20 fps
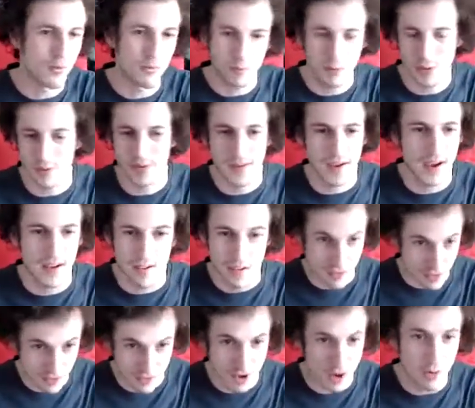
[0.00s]
put that in
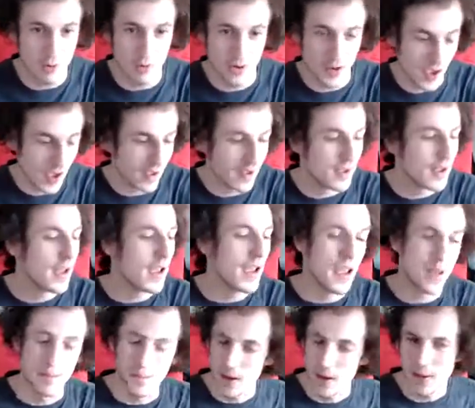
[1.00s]
stone yet.
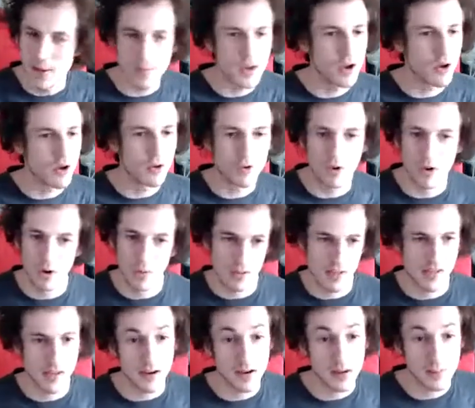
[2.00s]
It may be Oklahoma
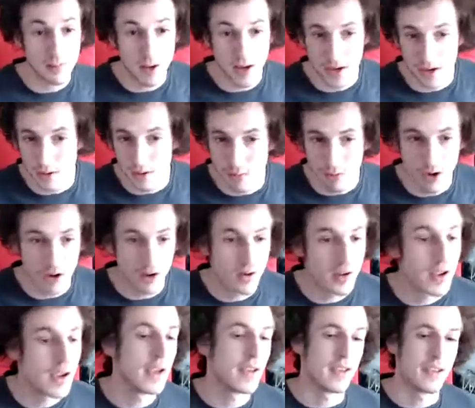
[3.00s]
City making a run.
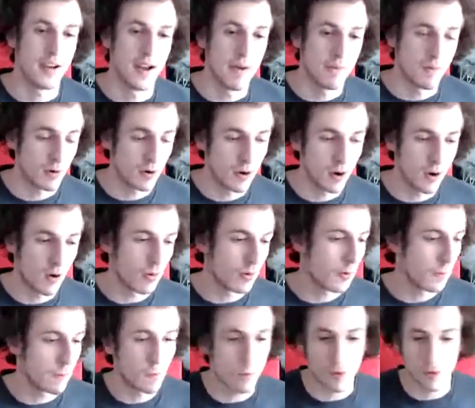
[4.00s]
You never know. And
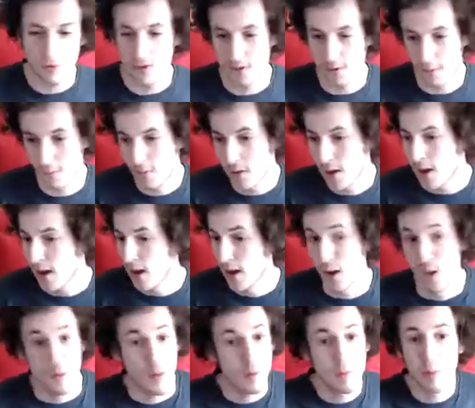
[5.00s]
of course,
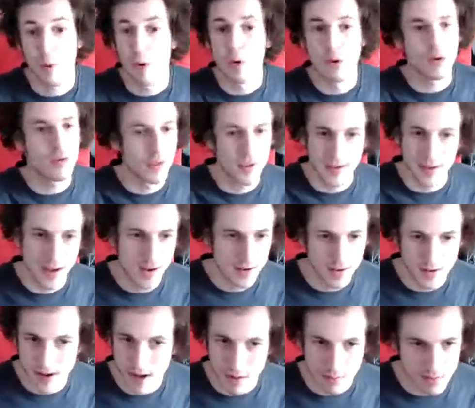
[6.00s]
if Portland had
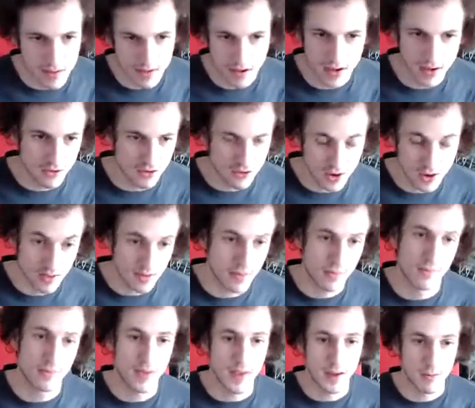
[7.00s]
an outside chance,
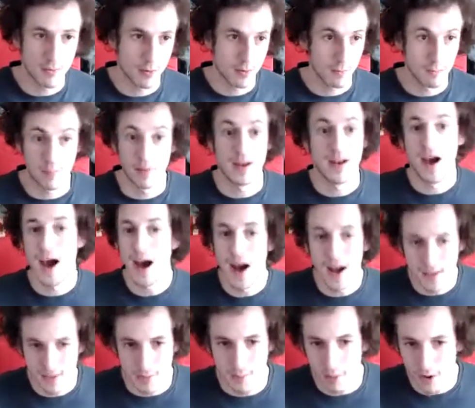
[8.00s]
if they would have been hot
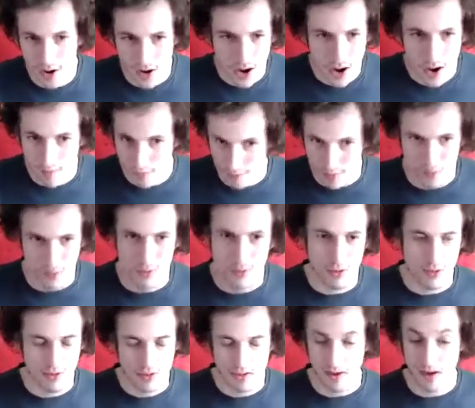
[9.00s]
in the playoffs, but of
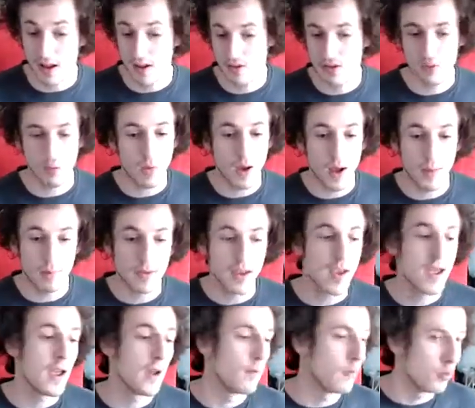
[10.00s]
course they got swept.
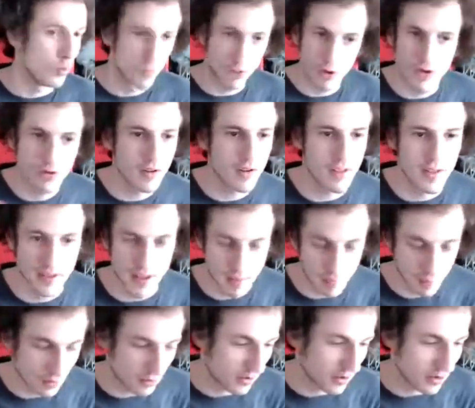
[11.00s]
If New Orleans had
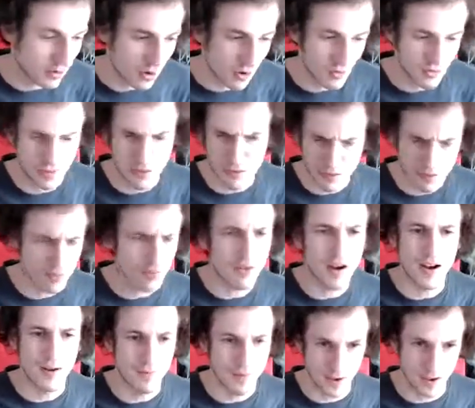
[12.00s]
Boogie Cousins, there are a
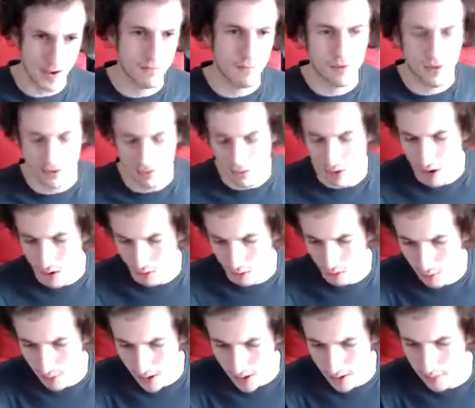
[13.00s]
lot of ifs along the
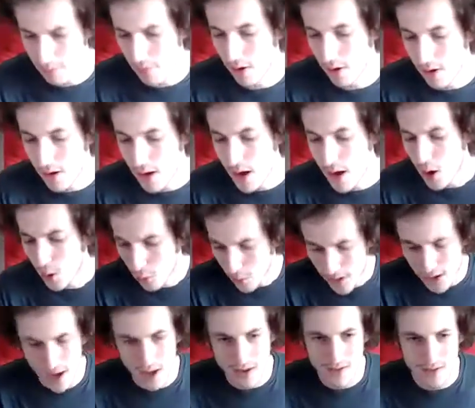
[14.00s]
way, but
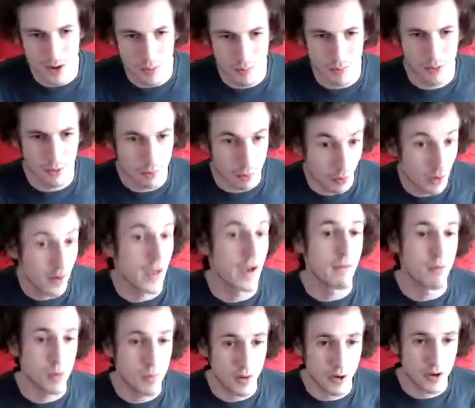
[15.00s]
we end up with what
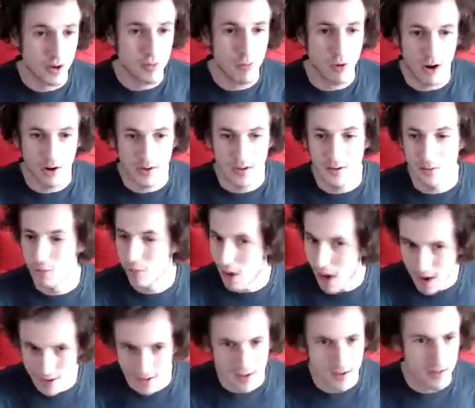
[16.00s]
everybody wanted,
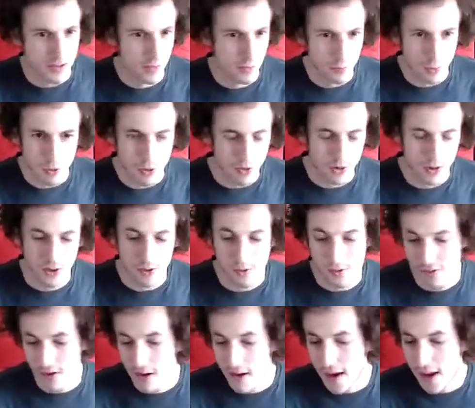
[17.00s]
Rockets and
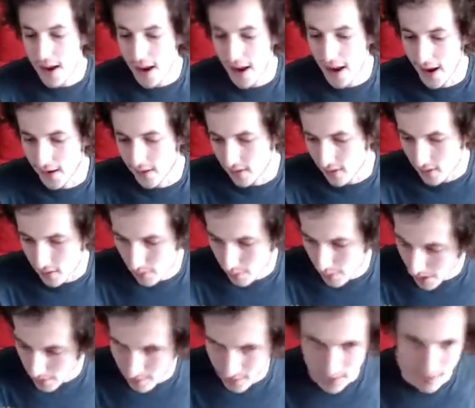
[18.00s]
Warriors, and the
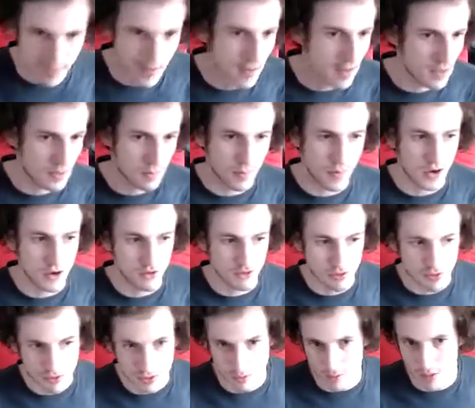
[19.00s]
amount of
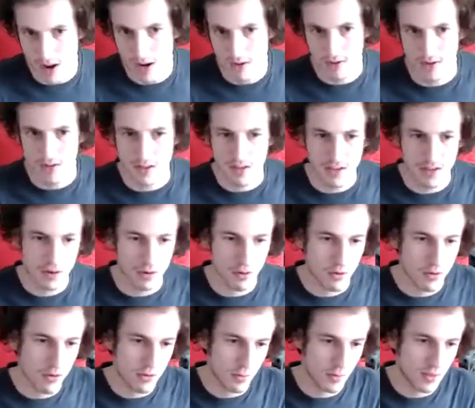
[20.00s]
anticipation surrounding the
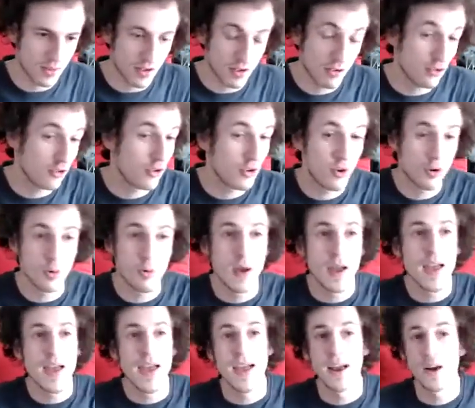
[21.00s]
series with these two
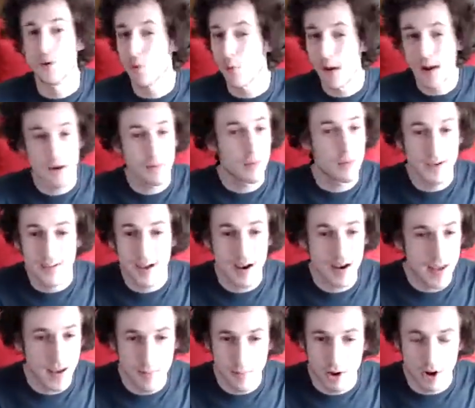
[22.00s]
incredibly
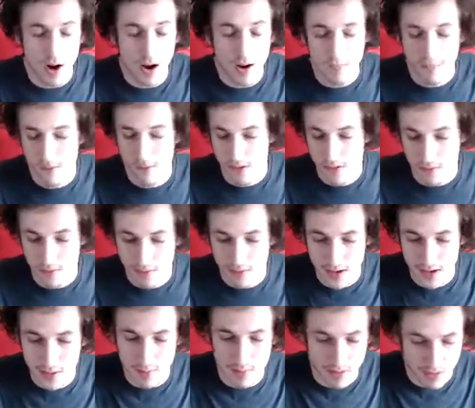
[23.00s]
dynamic offensive
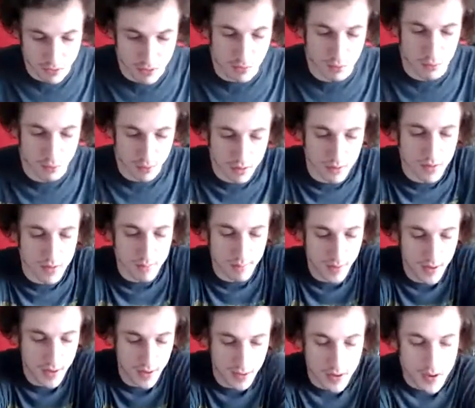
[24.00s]
teams, that's really
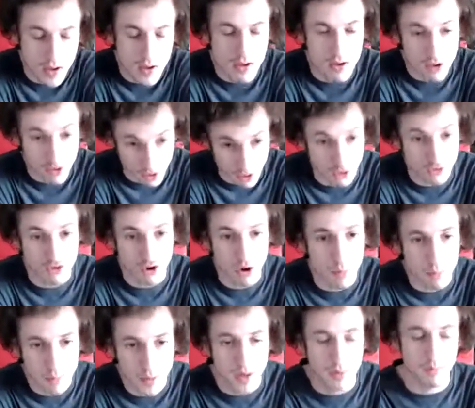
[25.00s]
been such a
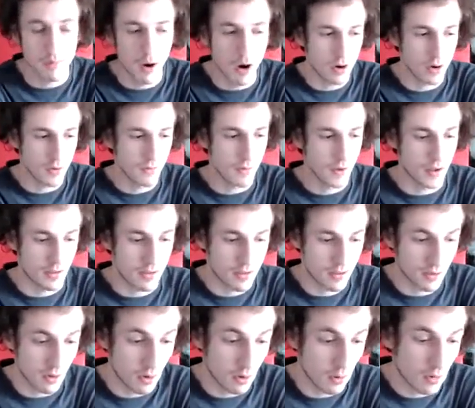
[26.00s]
big part of it.
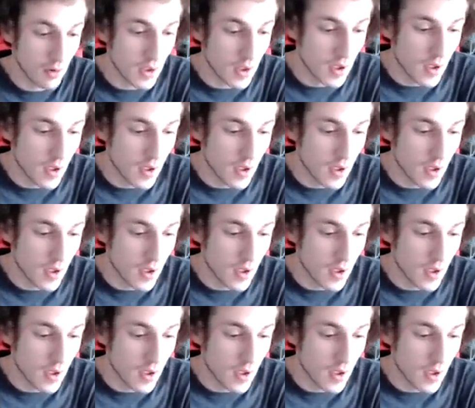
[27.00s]
So